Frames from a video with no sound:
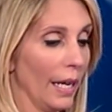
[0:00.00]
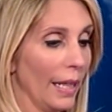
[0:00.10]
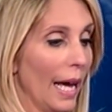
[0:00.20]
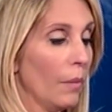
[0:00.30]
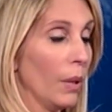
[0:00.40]

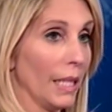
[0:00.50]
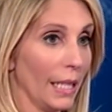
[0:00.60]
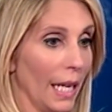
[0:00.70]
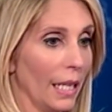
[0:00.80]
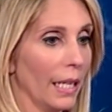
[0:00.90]
in that, what he
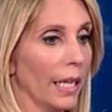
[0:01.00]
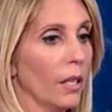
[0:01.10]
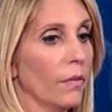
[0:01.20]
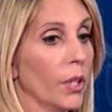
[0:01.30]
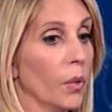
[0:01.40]
said in the
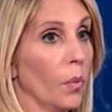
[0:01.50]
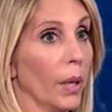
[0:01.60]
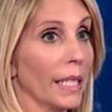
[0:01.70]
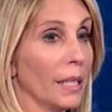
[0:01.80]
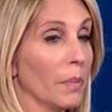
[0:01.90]
interview,
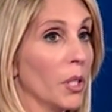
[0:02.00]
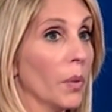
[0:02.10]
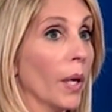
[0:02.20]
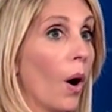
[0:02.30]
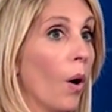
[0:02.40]
what he's been
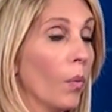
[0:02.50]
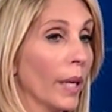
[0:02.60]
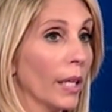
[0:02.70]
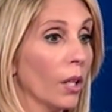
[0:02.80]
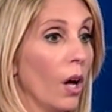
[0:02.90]
doing all
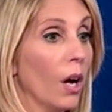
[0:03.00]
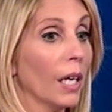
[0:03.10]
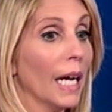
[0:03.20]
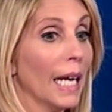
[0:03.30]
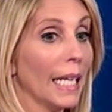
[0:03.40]
week
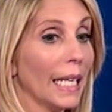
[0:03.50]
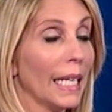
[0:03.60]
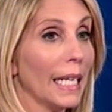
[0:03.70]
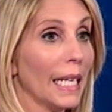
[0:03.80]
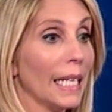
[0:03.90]
long.
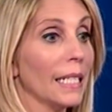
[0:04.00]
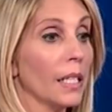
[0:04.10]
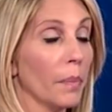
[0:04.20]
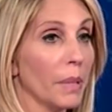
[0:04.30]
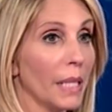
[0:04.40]
He
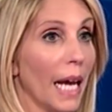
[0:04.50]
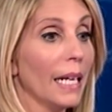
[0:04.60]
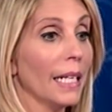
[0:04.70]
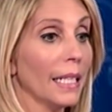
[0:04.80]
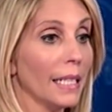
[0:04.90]
is
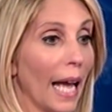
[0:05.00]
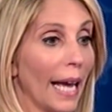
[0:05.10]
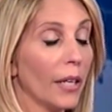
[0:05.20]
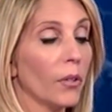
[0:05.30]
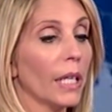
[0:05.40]
upset. He's
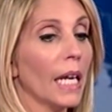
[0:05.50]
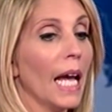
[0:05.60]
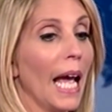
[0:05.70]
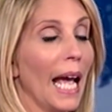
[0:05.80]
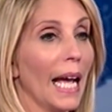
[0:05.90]
angry.
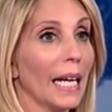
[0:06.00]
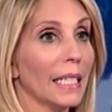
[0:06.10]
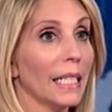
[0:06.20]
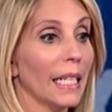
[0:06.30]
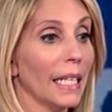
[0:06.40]

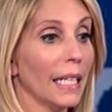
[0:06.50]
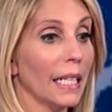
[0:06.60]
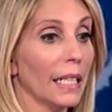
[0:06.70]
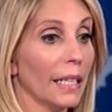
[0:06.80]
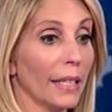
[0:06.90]
And
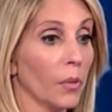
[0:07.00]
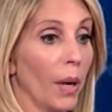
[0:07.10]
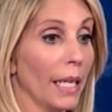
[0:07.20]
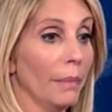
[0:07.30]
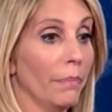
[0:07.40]
that's
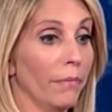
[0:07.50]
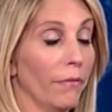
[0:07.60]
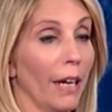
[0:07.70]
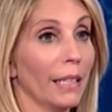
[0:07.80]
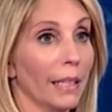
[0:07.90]
why he,
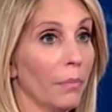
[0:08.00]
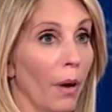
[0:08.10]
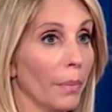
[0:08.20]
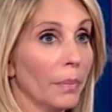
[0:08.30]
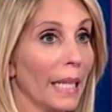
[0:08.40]
frankly,
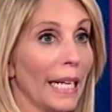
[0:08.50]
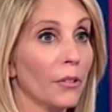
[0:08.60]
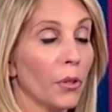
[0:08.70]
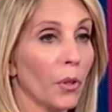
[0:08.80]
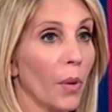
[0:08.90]
probably
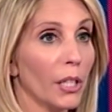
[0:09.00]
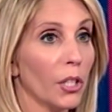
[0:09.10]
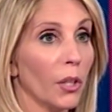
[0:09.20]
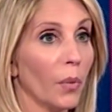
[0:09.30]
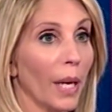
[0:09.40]
answered the
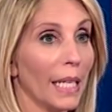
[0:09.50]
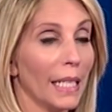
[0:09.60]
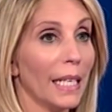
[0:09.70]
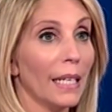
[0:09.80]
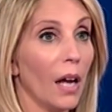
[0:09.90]
question the way he
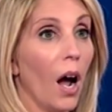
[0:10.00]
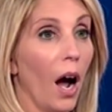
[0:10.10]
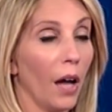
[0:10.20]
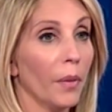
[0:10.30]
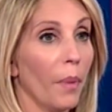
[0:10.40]
did on